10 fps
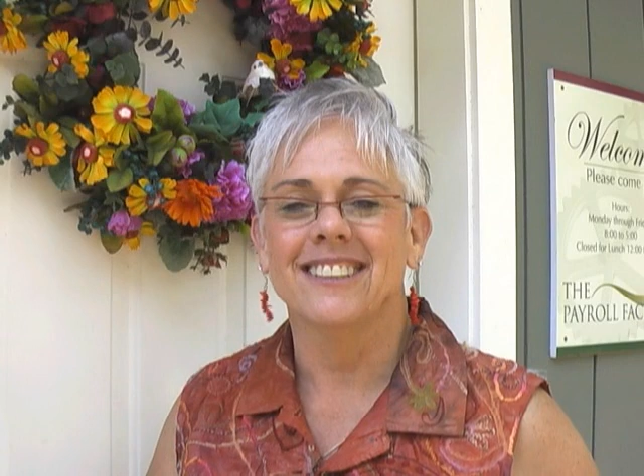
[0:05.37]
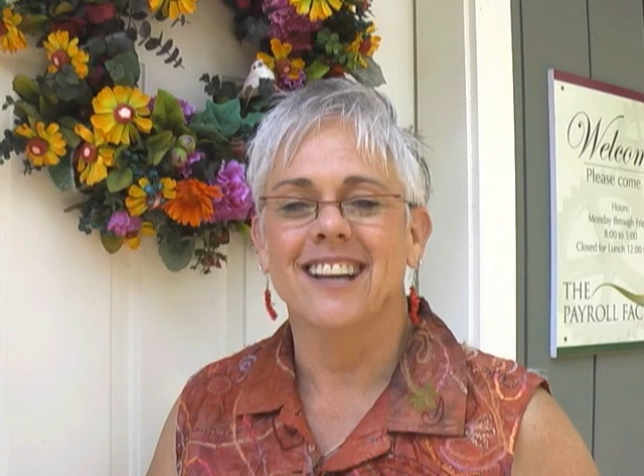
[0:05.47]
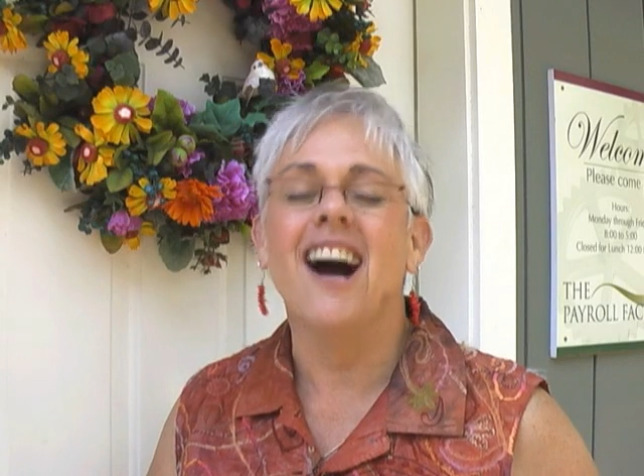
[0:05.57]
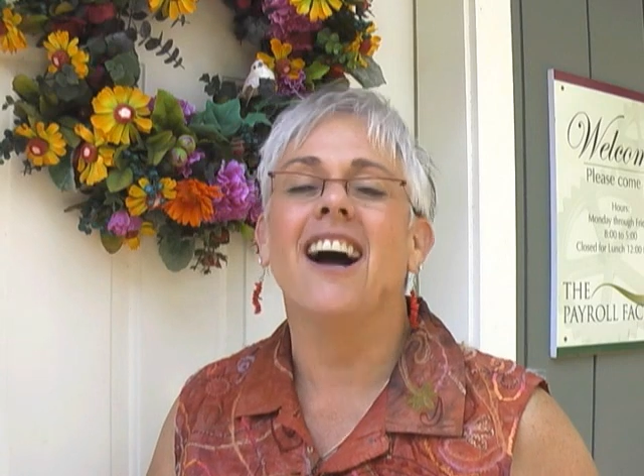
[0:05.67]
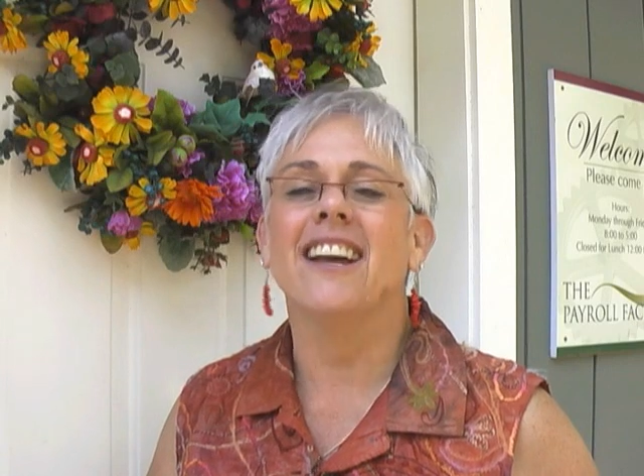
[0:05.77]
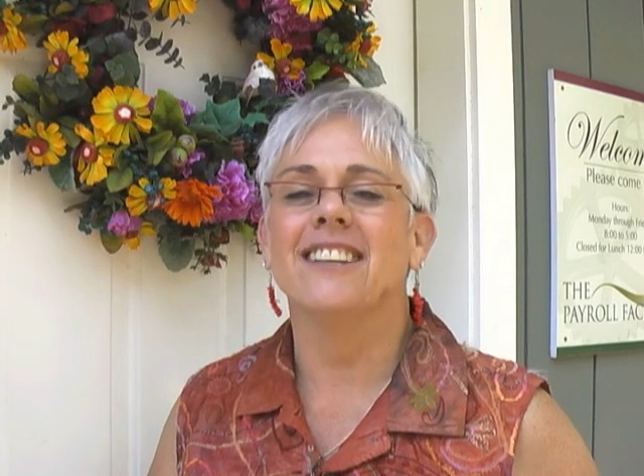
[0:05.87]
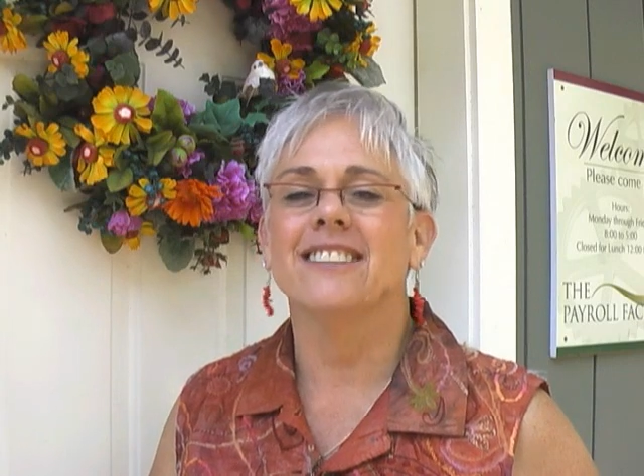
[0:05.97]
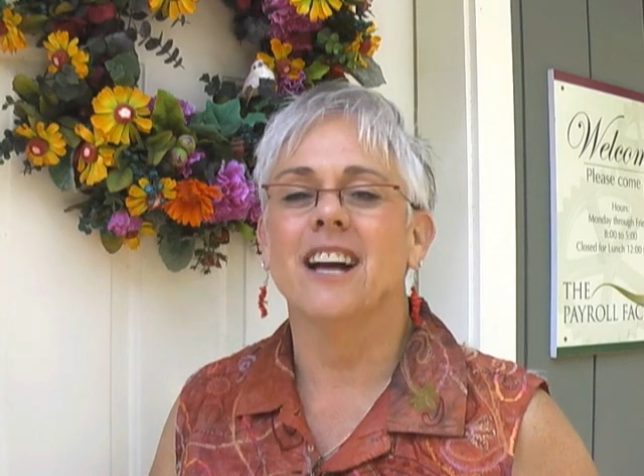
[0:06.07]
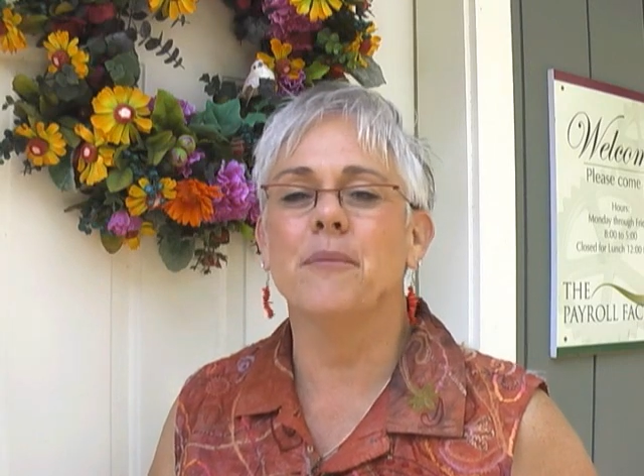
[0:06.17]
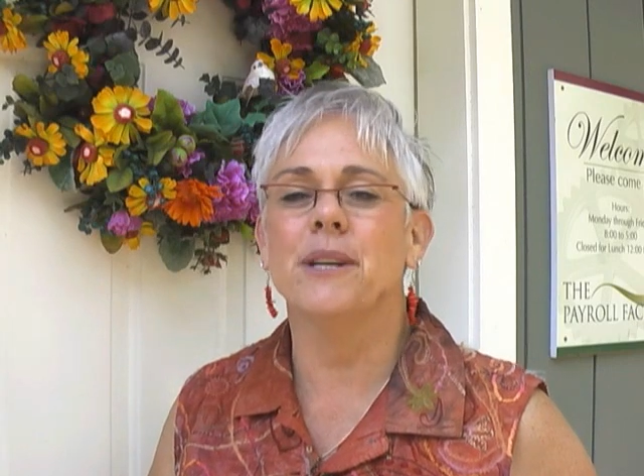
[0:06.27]
Hi,
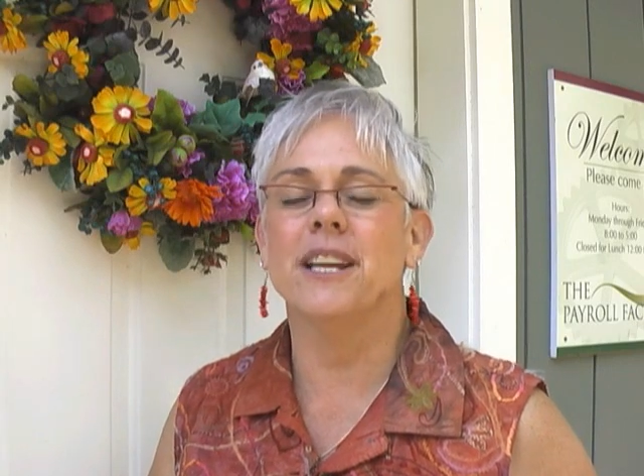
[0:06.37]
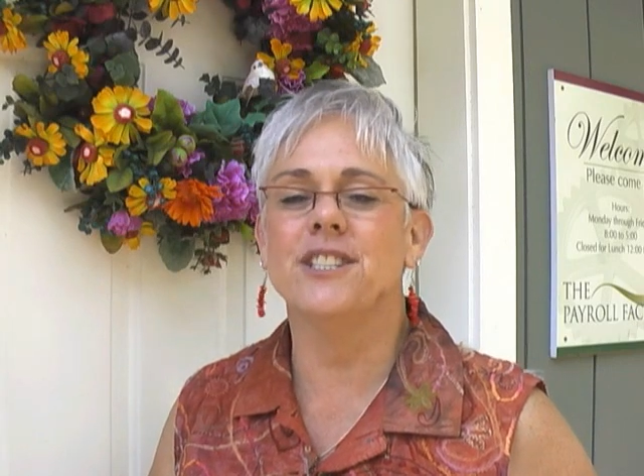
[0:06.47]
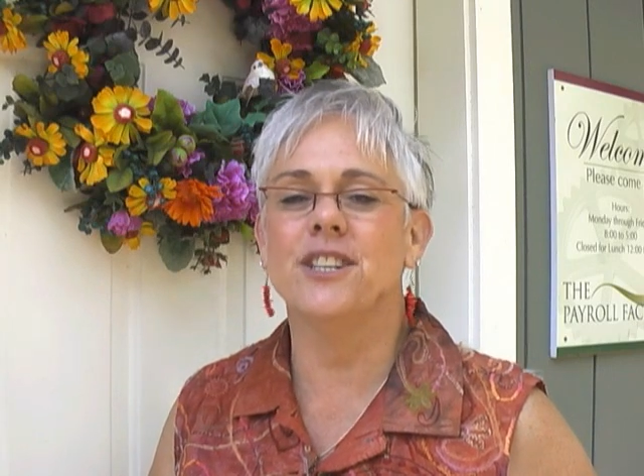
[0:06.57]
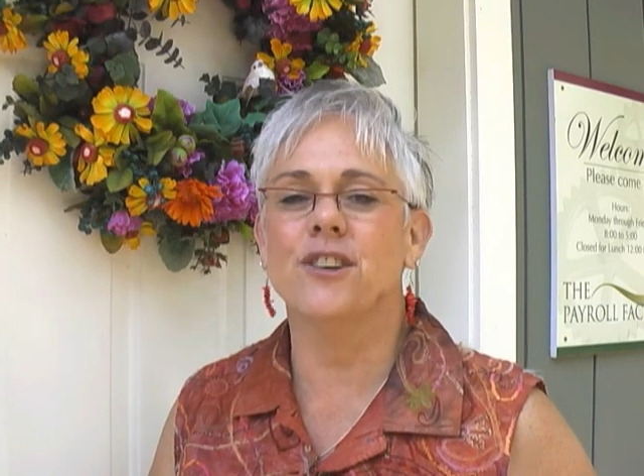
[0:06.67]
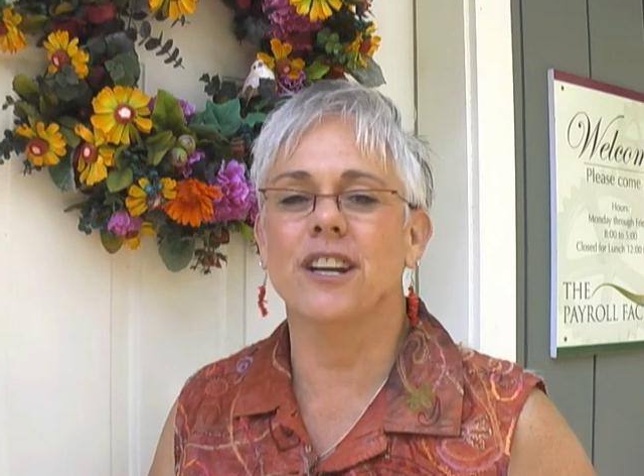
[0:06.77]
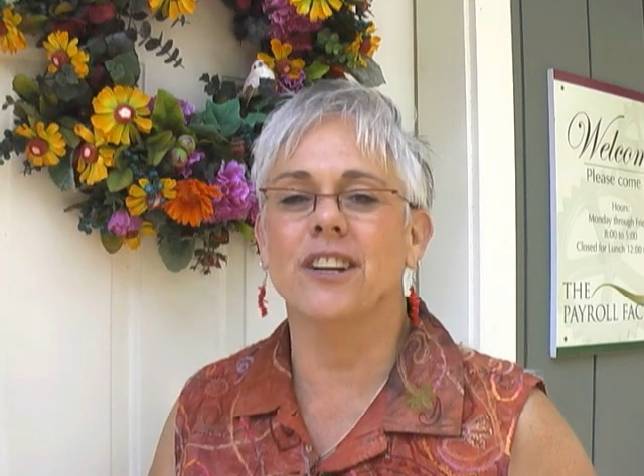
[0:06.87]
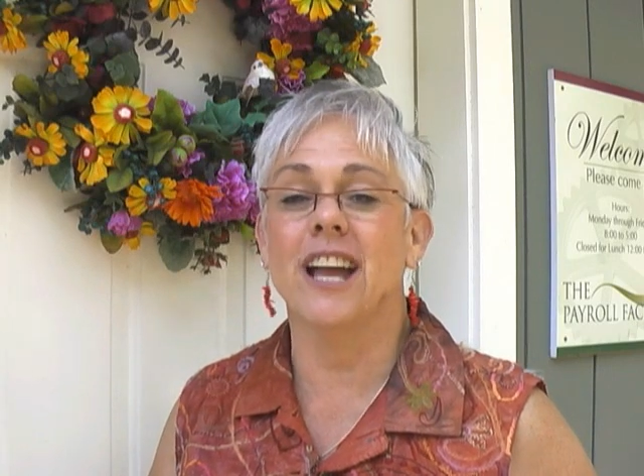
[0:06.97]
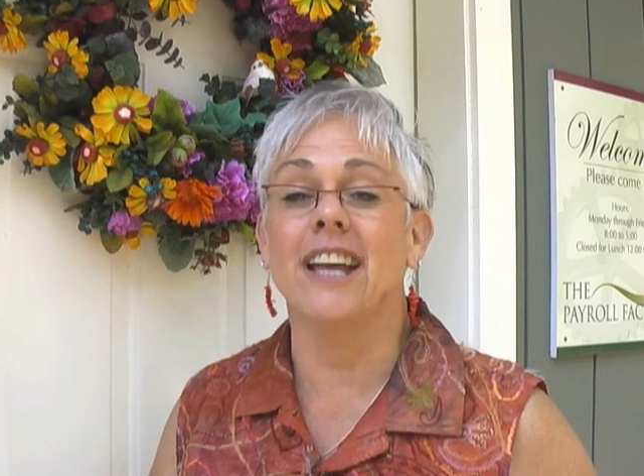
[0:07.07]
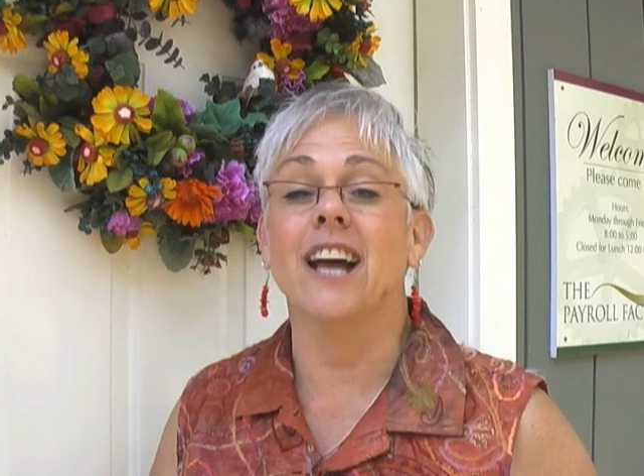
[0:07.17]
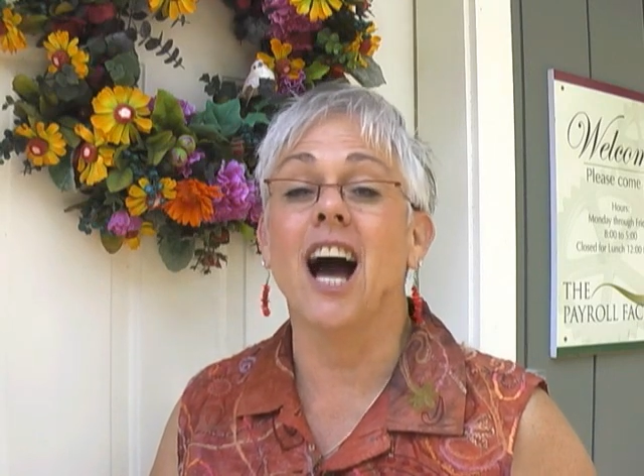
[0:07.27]
I'm Renee D. Crater
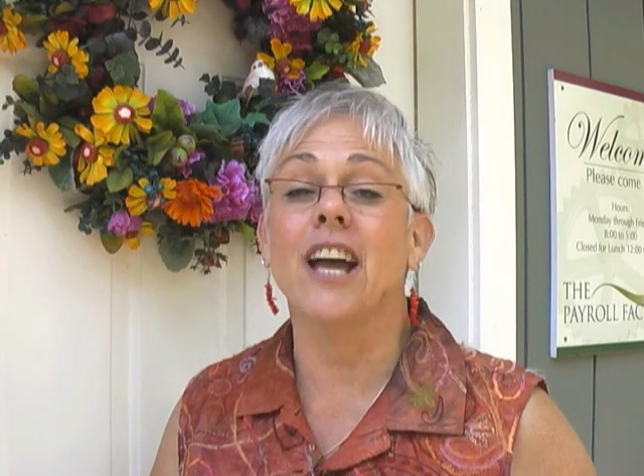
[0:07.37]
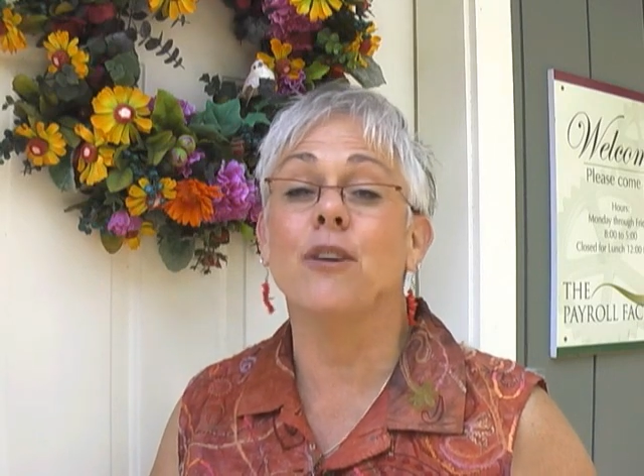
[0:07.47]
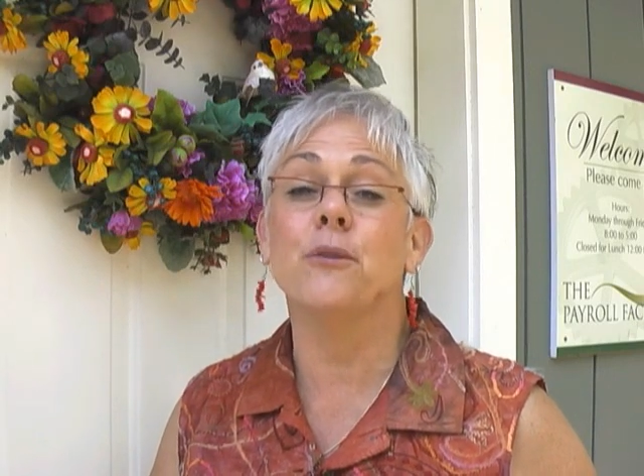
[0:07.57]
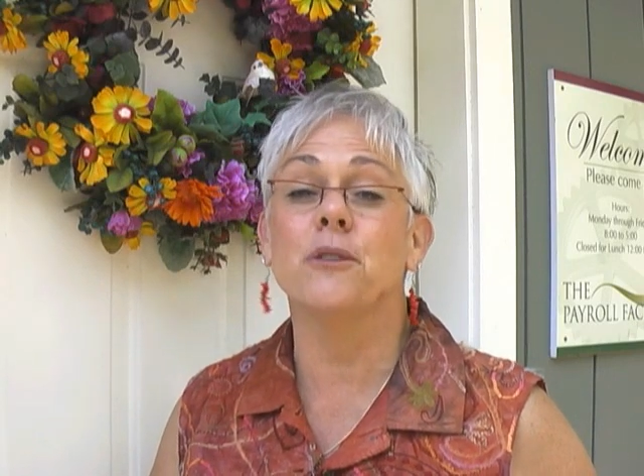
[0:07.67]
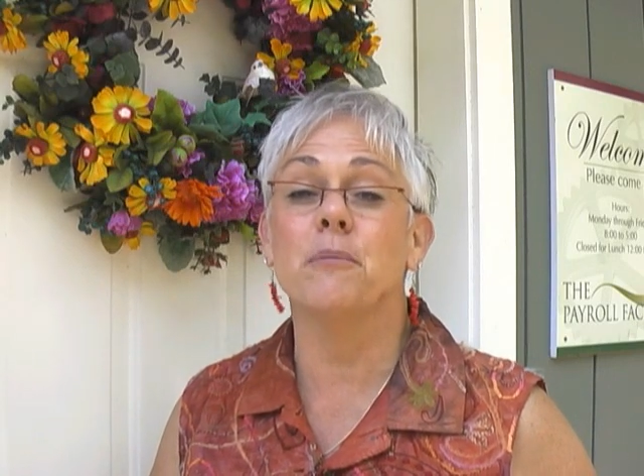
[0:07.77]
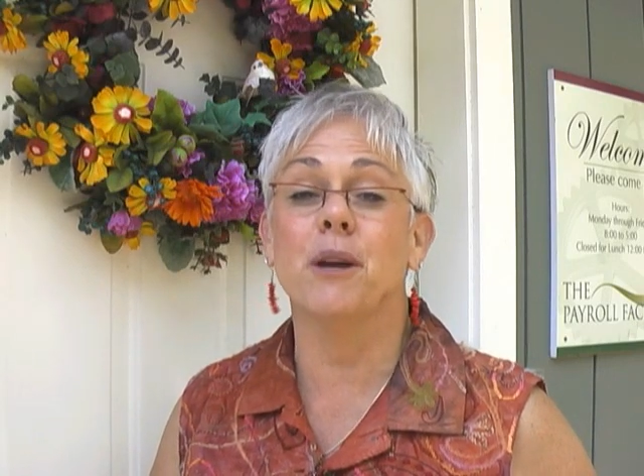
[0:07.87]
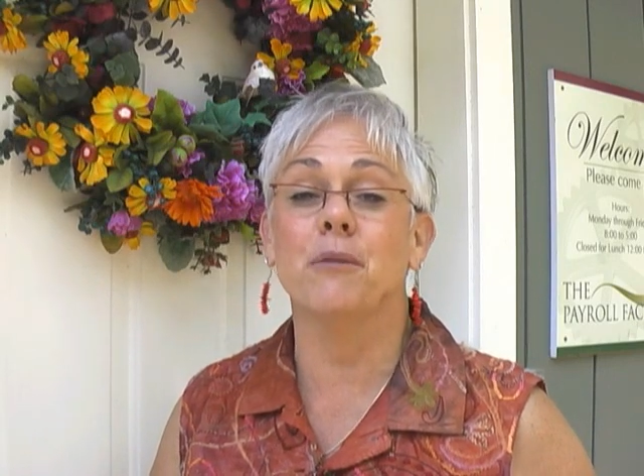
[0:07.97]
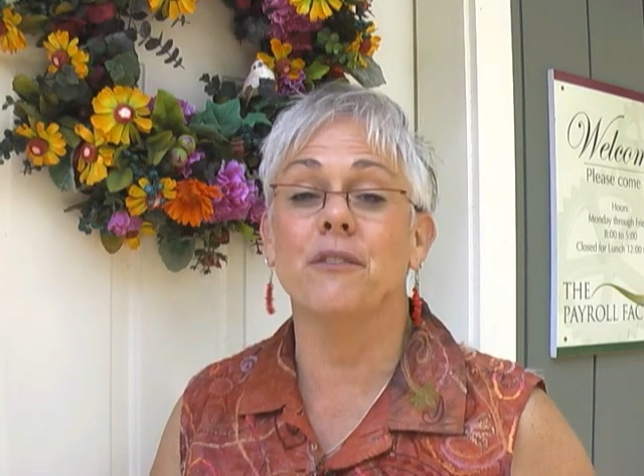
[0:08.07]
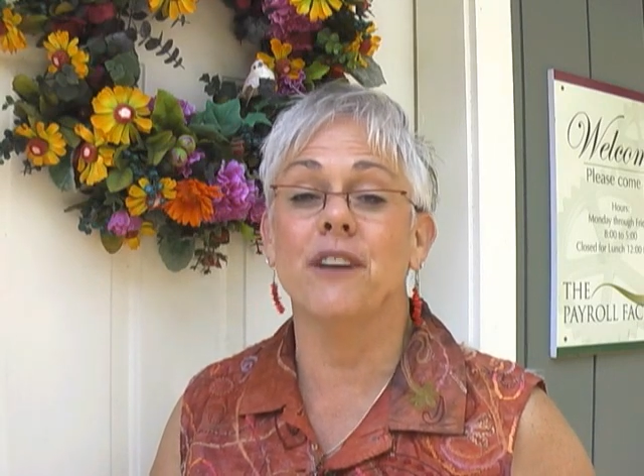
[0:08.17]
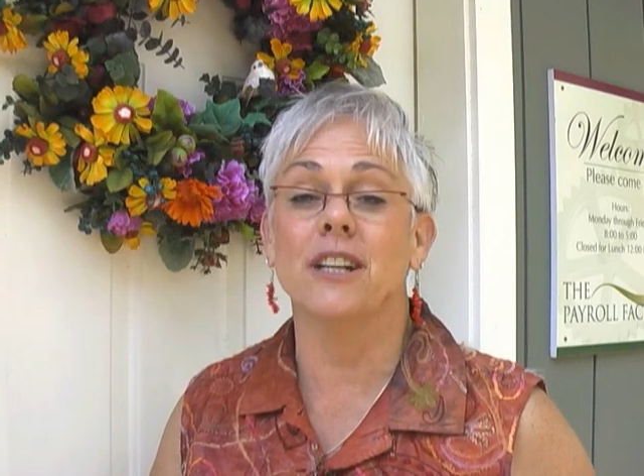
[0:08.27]
and I own the
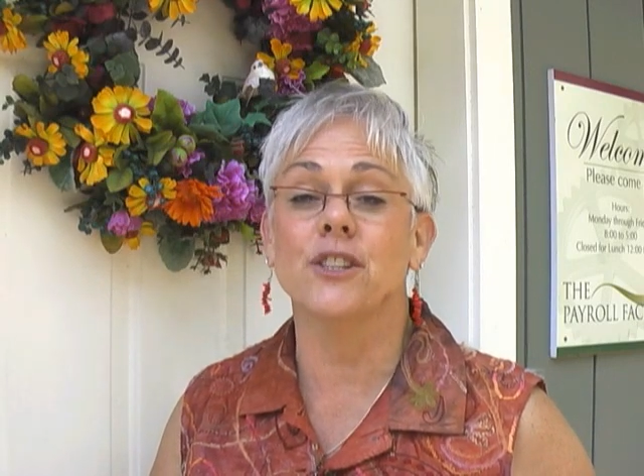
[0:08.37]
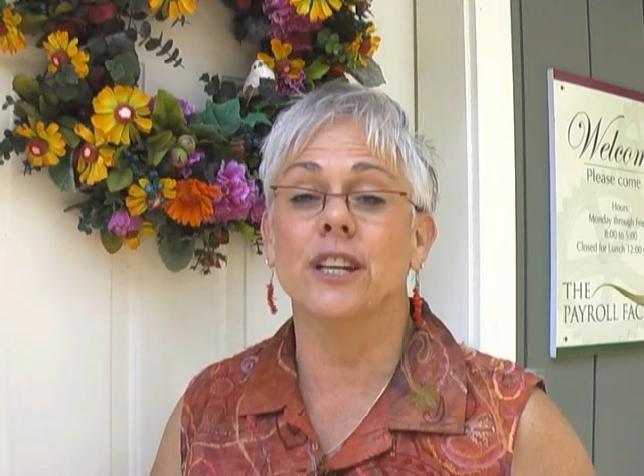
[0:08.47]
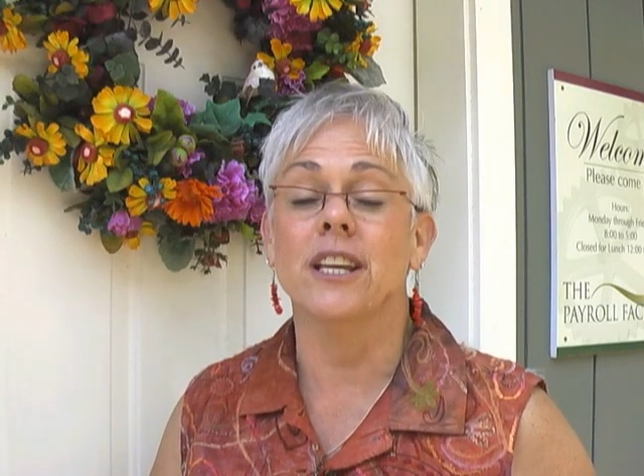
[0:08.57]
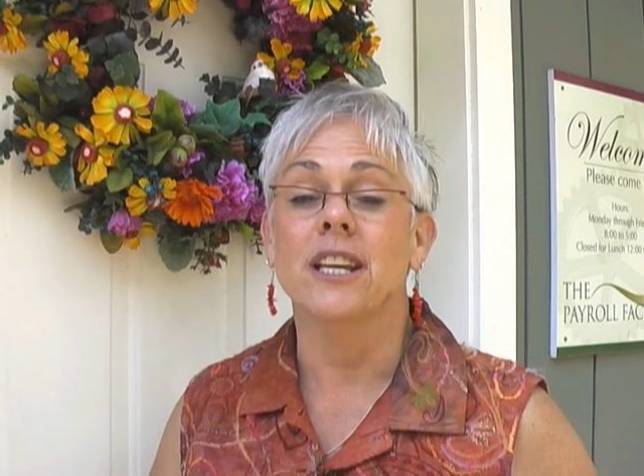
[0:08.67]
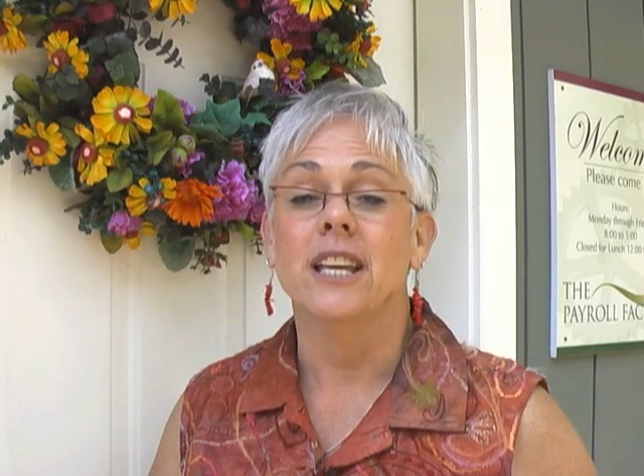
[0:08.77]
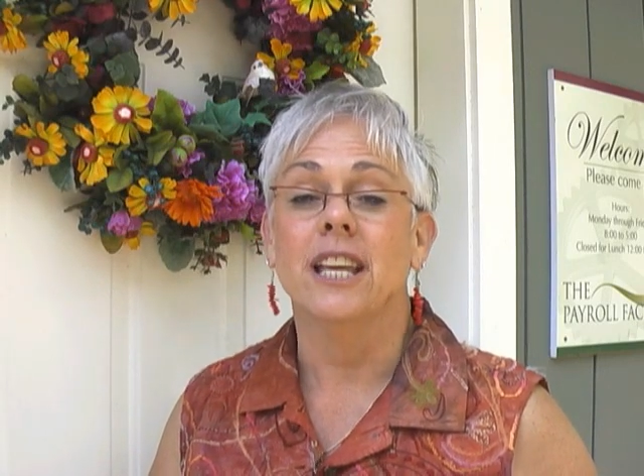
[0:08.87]
Payroll Factory